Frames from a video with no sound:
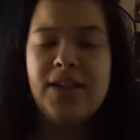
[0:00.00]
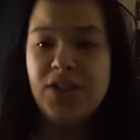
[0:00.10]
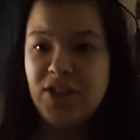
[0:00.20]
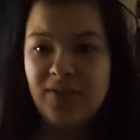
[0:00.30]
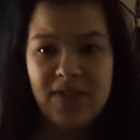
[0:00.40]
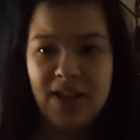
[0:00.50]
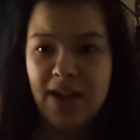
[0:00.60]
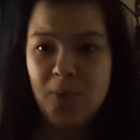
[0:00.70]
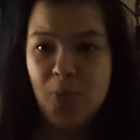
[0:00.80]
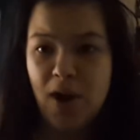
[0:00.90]
I didn't even
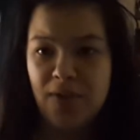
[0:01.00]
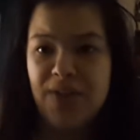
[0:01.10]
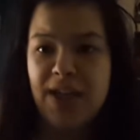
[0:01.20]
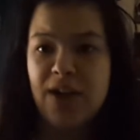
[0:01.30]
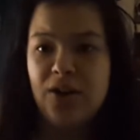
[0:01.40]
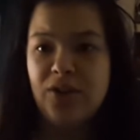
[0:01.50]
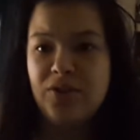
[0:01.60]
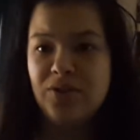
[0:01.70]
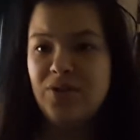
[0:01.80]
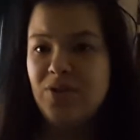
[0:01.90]
like one of the
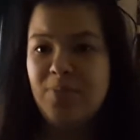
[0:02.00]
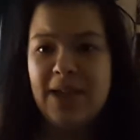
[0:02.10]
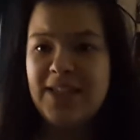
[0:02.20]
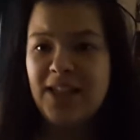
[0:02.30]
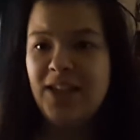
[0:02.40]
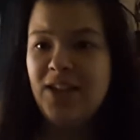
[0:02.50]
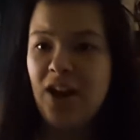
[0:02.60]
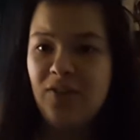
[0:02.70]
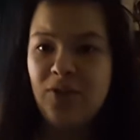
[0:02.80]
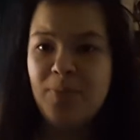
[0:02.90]
characters. So basically,
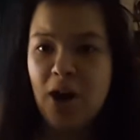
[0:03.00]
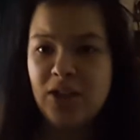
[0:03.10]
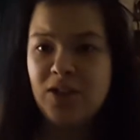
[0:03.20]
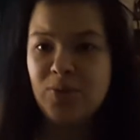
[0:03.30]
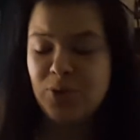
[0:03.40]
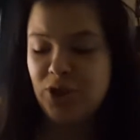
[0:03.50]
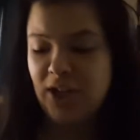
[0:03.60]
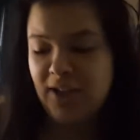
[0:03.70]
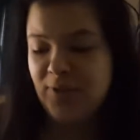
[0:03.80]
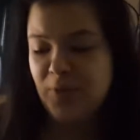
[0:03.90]
none of the boxes were
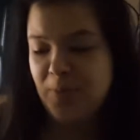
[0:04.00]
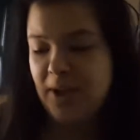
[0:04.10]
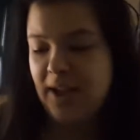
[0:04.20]
checked for